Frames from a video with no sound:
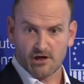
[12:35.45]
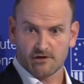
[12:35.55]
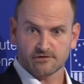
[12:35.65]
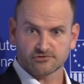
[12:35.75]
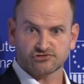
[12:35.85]

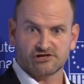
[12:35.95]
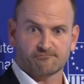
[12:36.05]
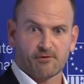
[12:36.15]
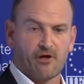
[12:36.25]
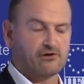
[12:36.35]
and the
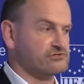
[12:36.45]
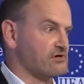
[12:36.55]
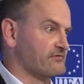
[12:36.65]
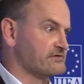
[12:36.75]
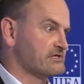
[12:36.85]
chief
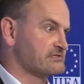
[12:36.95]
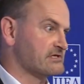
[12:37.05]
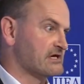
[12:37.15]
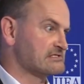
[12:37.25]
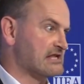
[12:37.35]
proponent of it
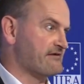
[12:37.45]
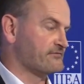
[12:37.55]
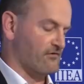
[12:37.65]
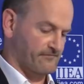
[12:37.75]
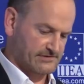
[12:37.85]
has
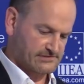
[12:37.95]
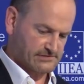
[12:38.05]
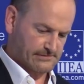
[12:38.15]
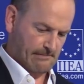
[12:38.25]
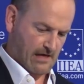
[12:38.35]
left
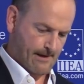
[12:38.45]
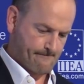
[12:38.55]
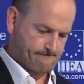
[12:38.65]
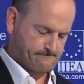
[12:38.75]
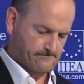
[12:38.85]
office,
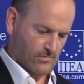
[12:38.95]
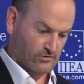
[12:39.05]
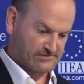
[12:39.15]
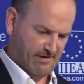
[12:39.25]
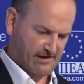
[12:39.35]

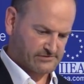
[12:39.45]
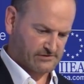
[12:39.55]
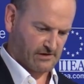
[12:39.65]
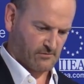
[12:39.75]
or is about to.